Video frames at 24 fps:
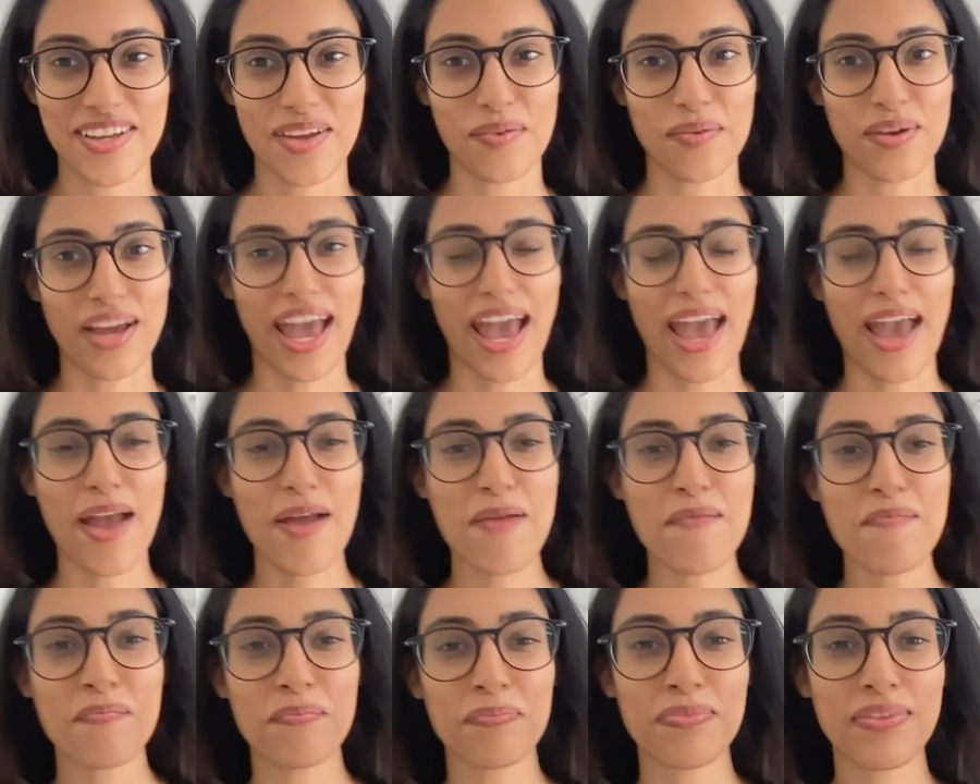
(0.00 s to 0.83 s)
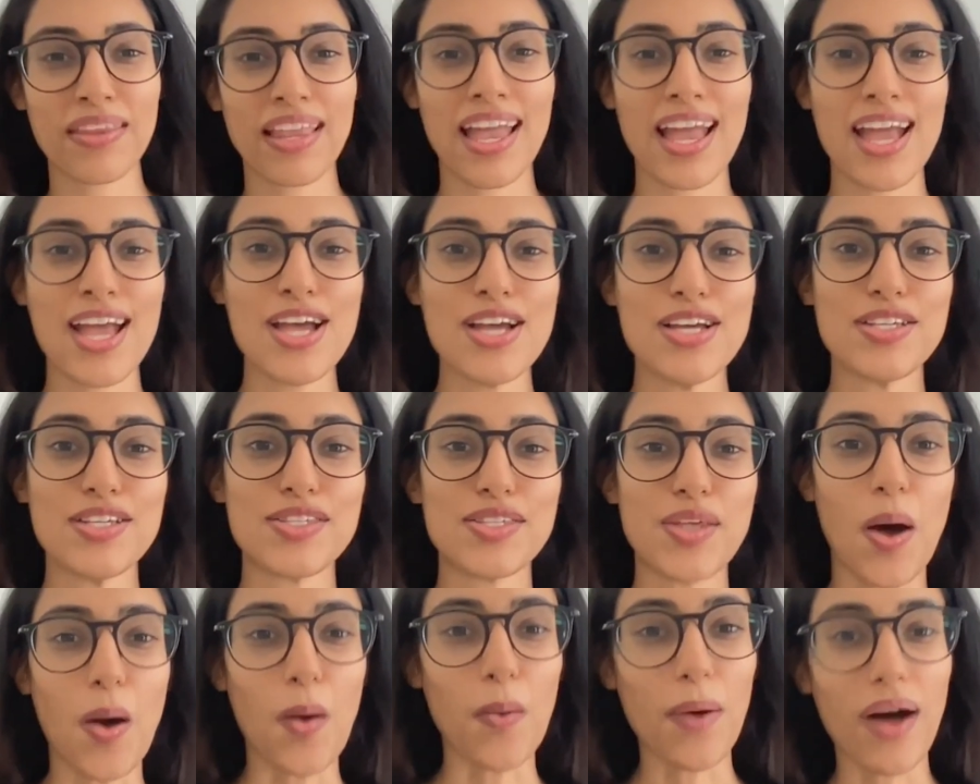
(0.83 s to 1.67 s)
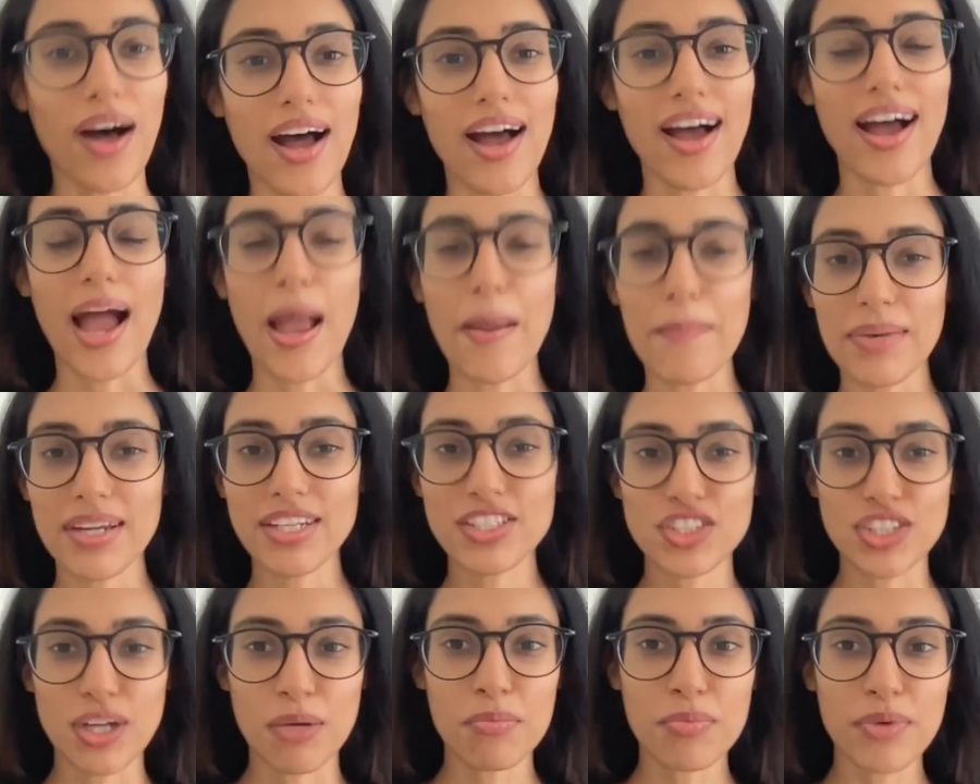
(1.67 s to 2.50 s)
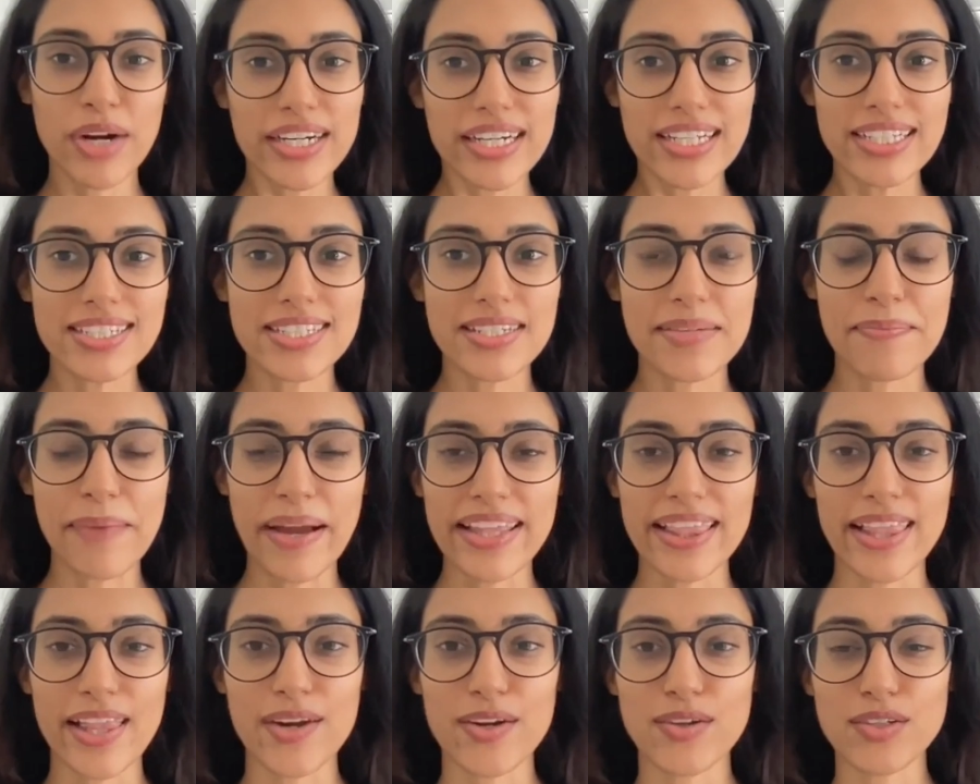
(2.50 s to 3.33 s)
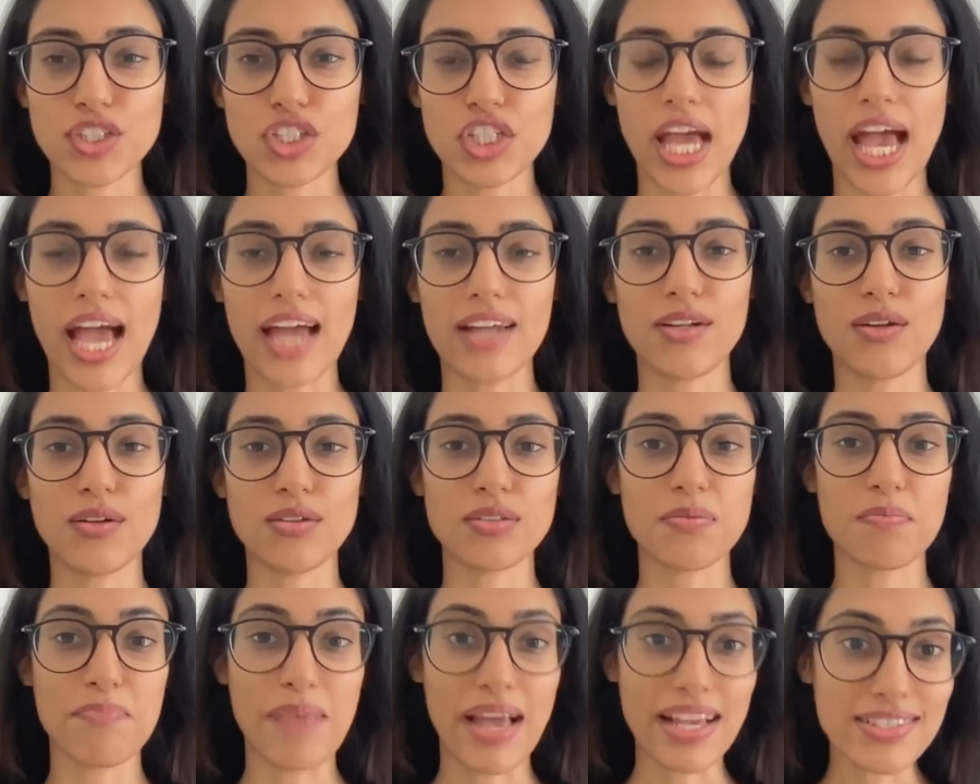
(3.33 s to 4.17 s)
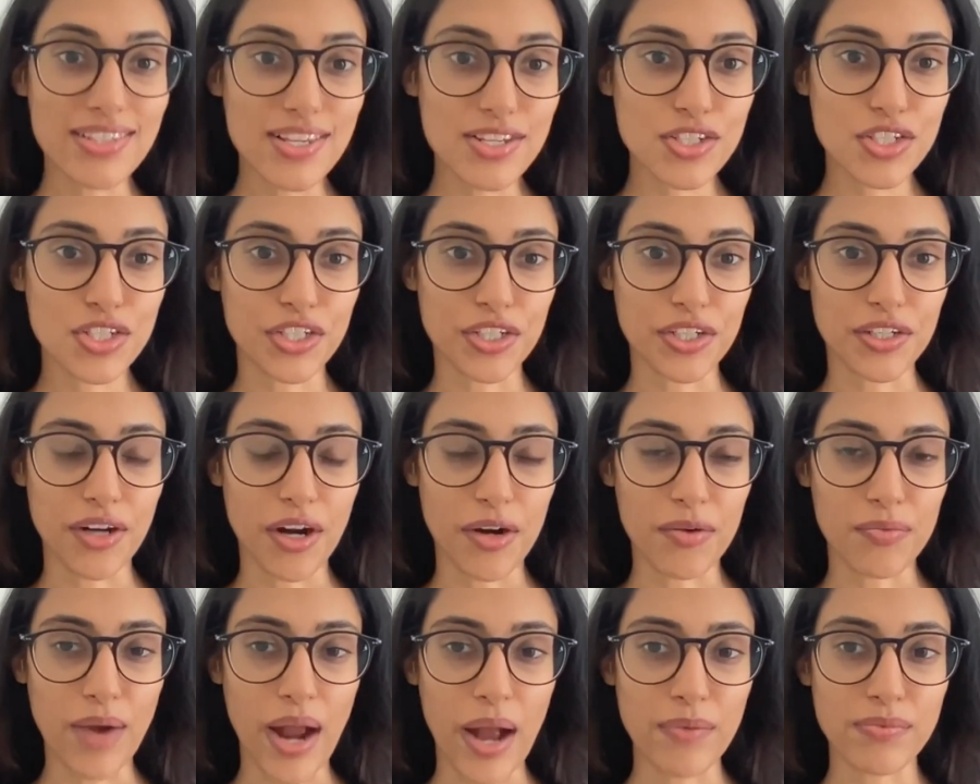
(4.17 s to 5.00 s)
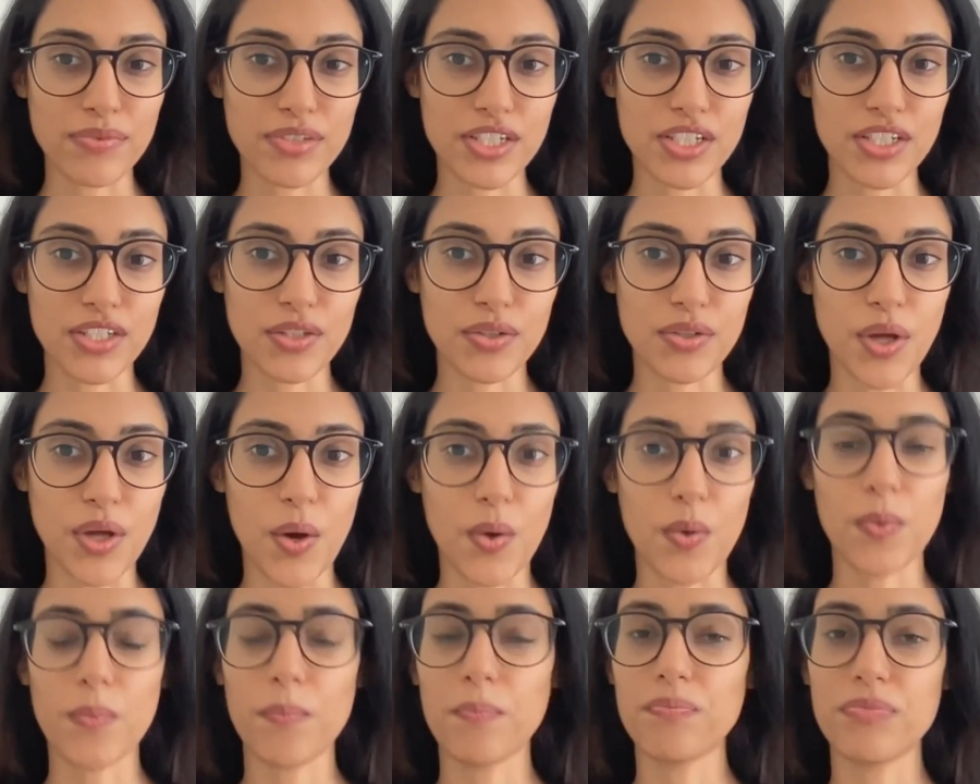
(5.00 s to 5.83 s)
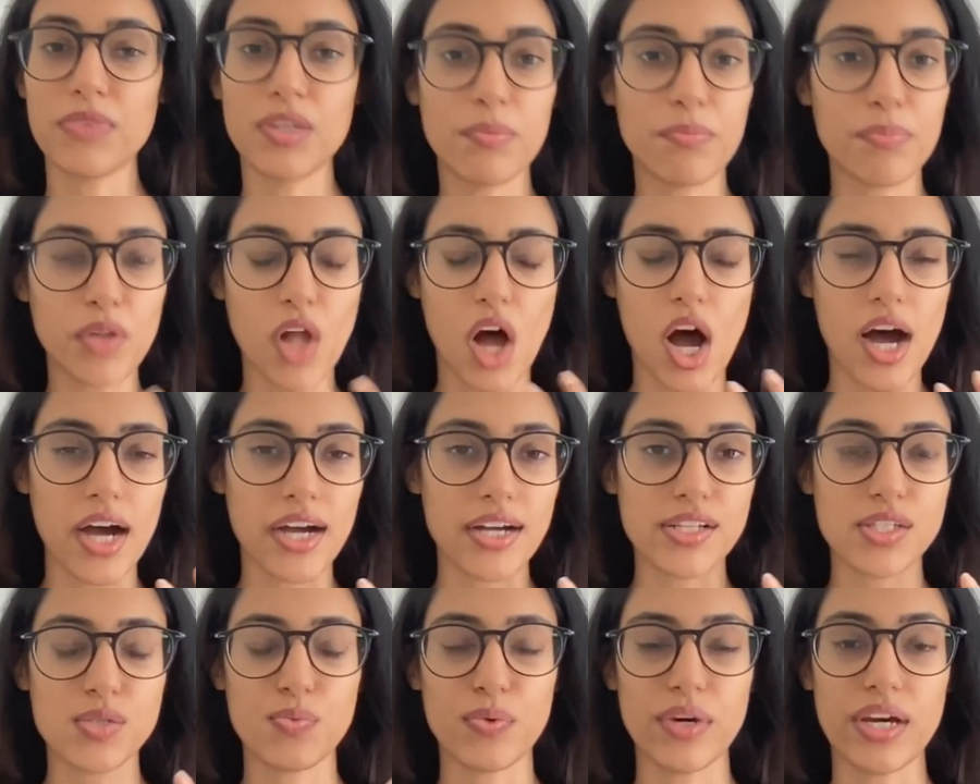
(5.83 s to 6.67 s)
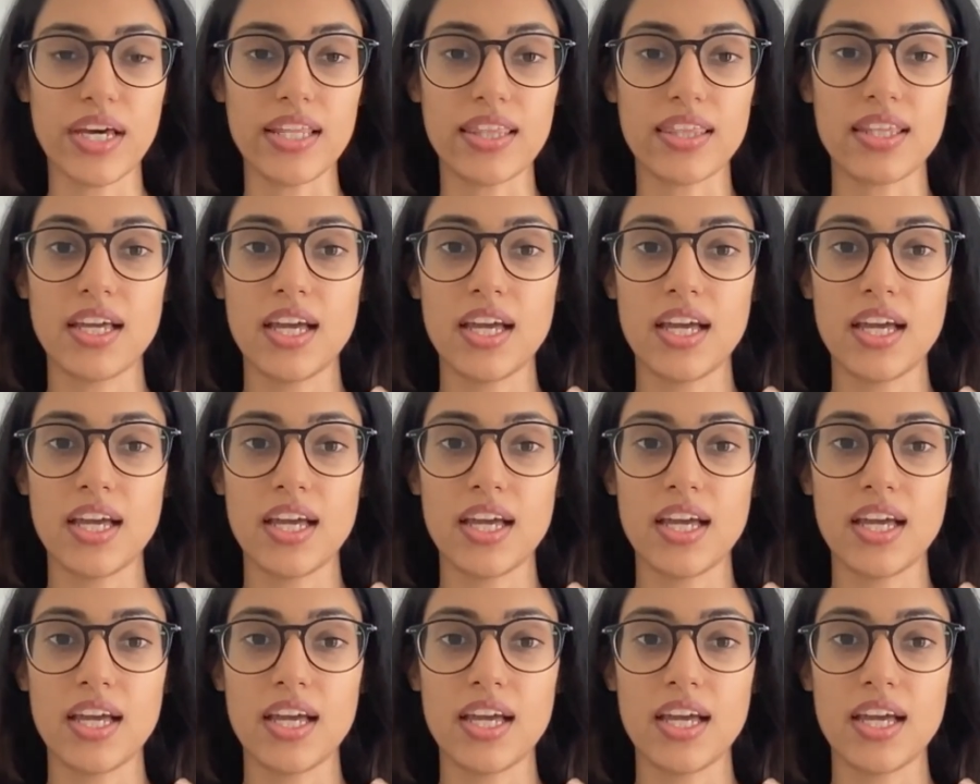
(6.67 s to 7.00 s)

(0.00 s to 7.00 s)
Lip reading: Okay. So I'm going to jump right into my little channeled message here surrounding, the blocks with